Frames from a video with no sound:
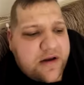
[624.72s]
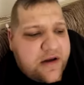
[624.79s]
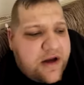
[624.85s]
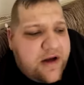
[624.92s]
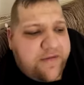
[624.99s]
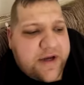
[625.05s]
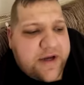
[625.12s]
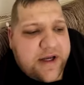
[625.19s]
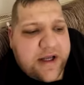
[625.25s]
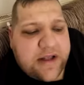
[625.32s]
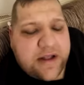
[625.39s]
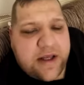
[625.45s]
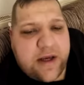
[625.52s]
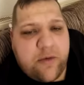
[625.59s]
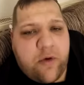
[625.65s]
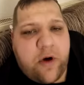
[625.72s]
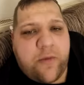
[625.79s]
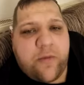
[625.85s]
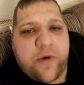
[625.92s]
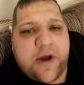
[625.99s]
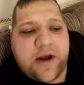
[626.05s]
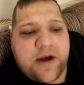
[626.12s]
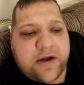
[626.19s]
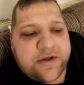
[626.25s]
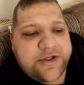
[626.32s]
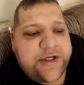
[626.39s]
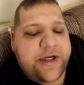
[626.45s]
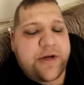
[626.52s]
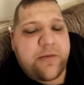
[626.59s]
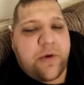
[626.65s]
I think in League One we're
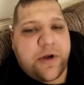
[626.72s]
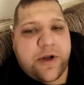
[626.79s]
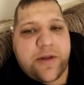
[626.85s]
considered one